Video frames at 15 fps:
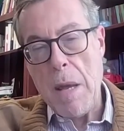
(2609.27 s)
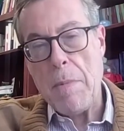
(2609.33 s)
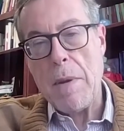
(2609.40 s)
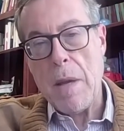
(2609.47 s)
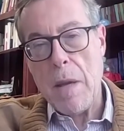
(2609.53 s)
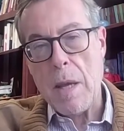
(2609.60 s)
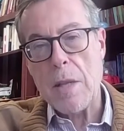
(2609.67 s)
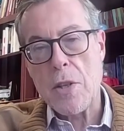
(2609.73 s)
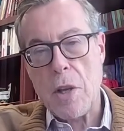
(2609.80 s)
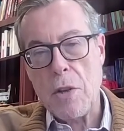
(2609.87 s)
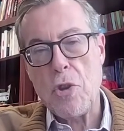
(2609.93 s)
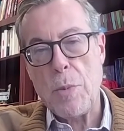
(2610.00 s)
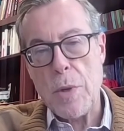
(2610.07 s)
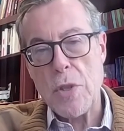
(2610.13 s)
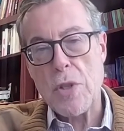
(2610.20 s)
and
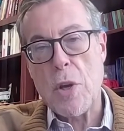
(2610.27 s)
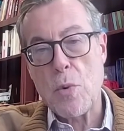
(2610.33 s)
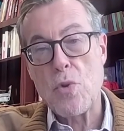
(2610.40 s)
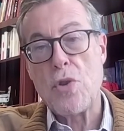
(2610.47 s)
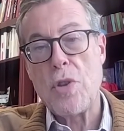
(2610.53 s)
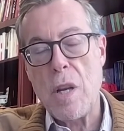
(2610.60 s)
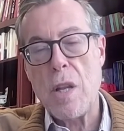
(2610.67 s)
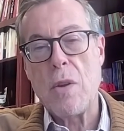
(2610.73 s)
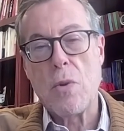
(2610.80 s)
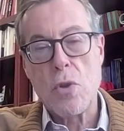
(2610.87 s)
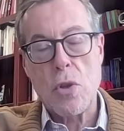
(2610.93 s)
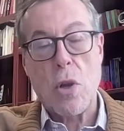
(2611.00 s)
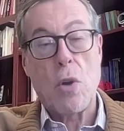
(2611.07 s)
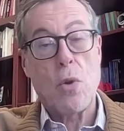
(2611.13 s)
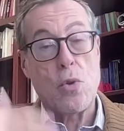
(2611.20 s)
maybe it's going to be so
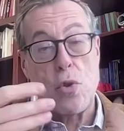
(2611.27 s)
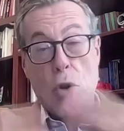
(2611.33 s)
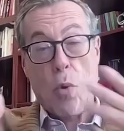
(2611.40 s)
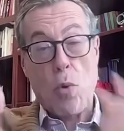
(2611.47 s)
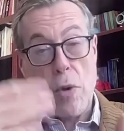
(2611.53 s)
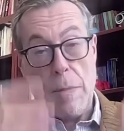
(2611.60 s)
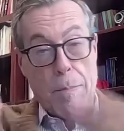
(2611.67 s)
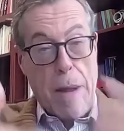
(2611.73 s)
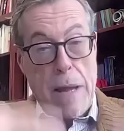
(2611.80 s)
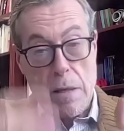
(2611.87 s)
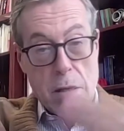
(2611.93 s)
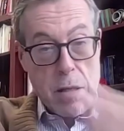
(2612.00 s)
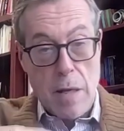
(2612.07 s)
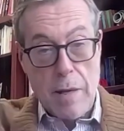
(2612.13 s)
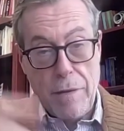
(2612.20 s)
serious or so
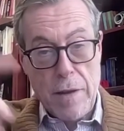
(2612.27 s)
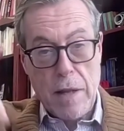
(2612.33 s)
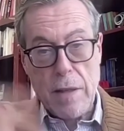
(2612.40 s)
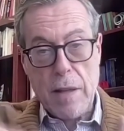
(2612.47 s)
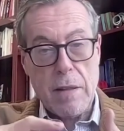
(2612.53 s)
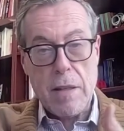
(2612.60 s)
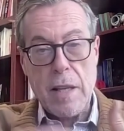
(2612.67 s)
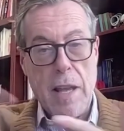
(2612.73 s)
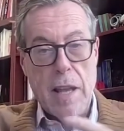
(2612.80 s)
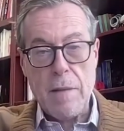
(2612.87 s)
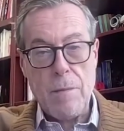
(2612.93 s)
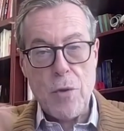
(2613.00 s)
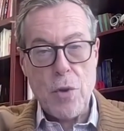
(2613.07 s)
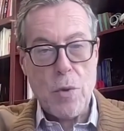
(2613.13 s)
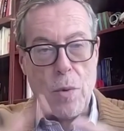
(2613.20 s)
repetitive that at
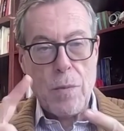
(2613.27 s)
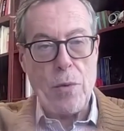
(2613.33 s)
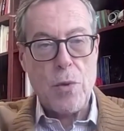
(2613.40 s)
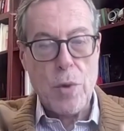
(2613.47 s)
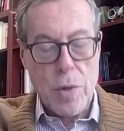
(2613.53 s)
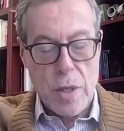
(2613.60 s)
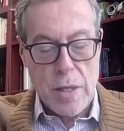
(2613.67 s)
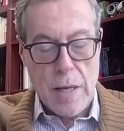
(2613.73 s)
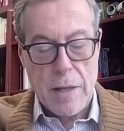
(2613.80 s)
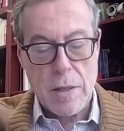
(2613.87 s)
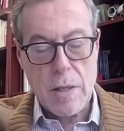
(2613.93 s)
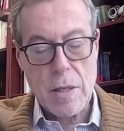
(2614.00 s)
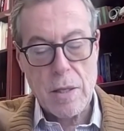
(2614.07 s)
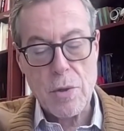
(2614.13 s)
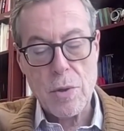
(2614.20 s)
the end you
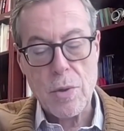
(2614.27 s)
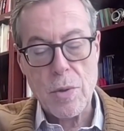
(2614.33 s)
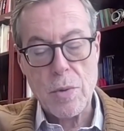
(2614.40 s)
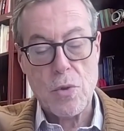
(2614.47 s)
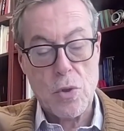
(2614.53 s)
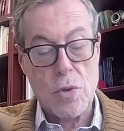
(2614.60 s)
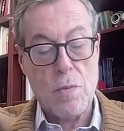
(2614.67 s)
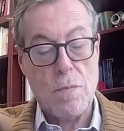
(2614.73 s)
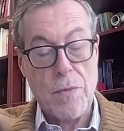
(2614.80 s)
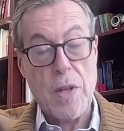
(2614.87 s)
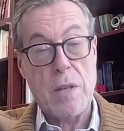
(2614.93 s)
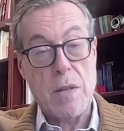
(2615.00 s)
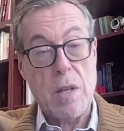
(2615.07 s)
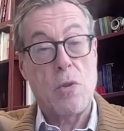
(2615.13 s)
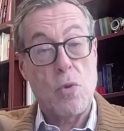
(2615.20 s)
decide to
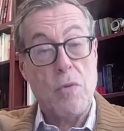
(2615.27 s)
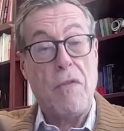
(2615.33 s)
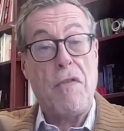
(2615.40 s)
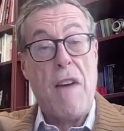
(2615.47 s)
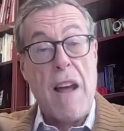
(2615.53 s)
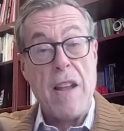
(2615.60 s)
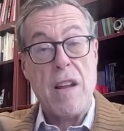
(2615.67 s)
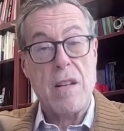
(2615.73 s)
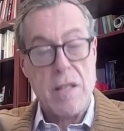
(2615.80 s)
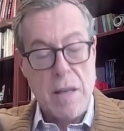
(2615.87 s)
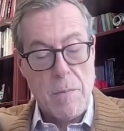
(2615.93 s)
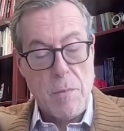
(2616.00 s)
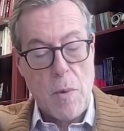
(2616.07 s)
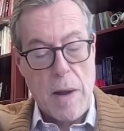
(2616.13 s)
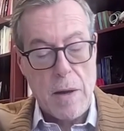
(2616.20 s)

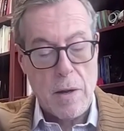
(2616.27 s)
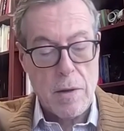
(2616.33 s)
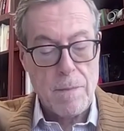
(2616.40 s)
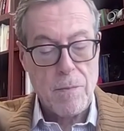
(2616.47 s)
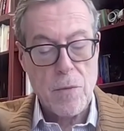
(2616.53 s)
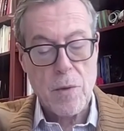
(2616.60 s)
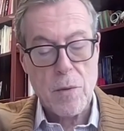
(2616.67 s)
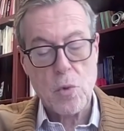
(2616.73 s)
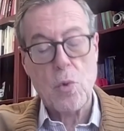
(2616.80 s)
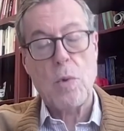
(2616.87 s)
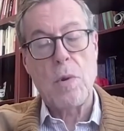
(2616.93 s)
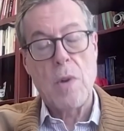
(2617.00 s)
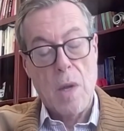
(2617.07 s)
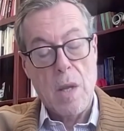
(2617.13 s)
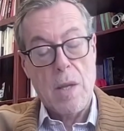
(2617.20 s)
fire someone.
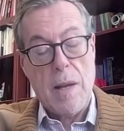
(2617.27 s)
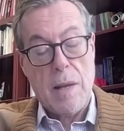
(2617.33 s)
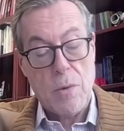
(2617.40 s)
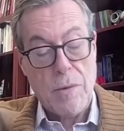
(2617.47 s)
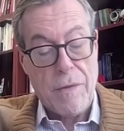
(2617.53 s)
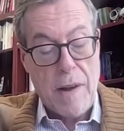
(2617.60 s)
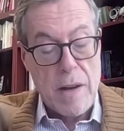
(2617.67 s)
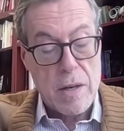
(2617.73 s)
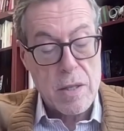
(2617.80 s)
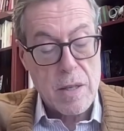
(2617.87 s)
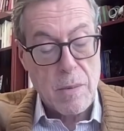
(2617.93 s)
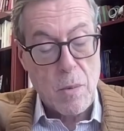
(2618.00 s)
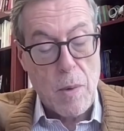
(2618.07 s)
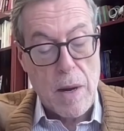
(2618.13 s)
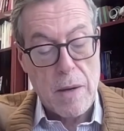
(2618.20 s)
To
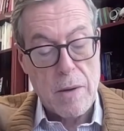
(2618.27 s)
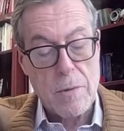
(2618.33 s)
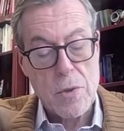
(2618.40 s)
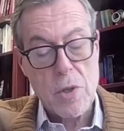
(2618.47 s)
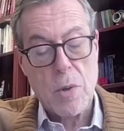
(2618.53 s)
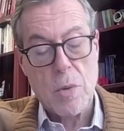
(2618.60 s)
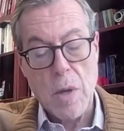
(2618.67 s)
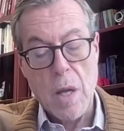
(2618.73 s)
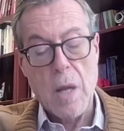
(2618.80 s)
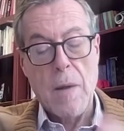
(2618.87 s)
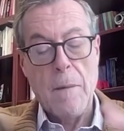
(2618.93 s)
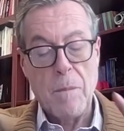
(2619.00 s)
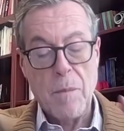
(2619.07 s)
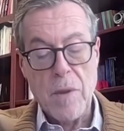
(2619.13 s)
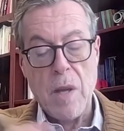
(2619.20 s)
fire someone. No?
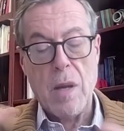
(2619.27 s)
So